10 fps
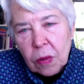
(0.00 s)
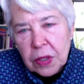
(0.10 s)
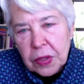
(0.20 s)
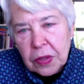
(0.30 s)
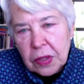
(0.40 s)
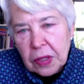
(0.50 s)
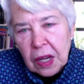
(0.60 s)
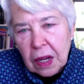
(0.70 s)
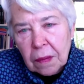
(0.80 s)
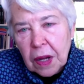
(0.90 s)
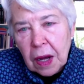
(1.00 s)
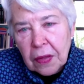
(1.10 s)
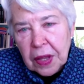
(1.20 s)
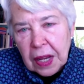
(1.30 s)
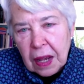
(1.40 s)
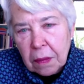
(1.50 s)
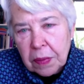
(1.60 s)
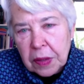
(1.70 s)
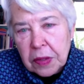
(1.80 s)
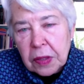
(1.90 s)
courses uh, on the
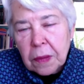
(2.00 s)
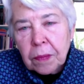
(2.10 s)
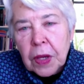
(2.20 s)
campus.